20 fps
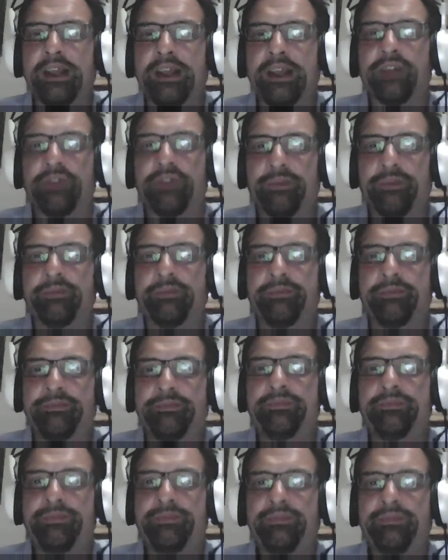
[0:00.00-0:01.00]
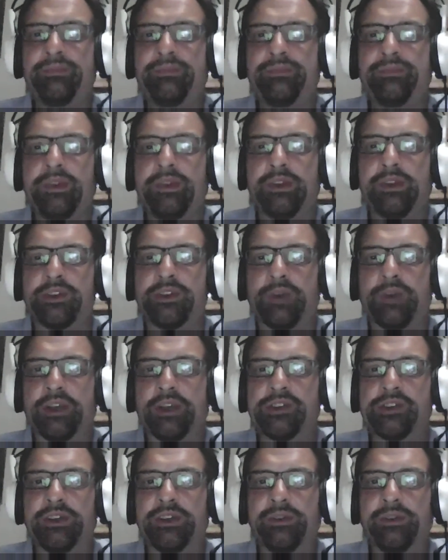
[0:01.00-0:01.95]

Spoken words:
of a situation.